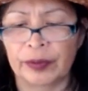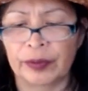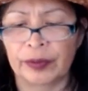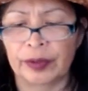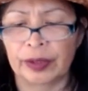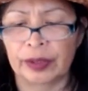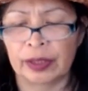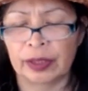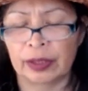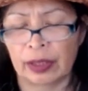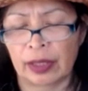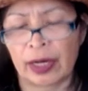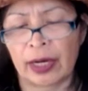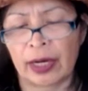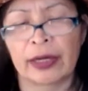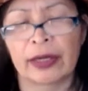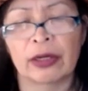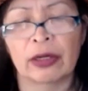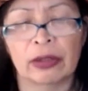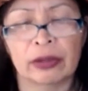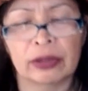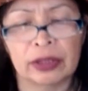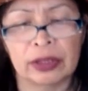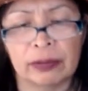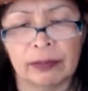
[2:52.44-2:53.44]
in a
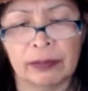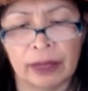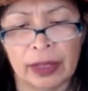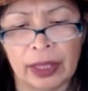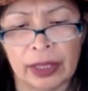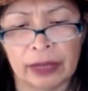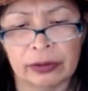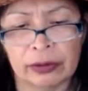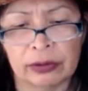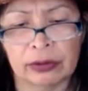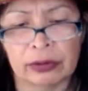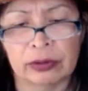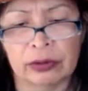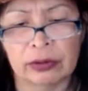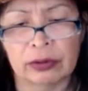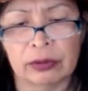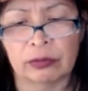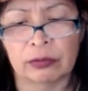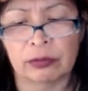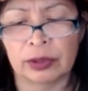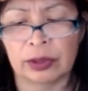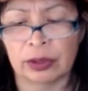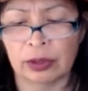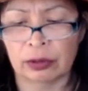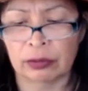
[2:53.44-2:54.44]
hierarchy manner.
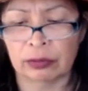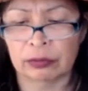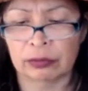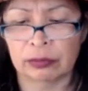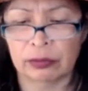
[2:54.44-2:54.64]
We are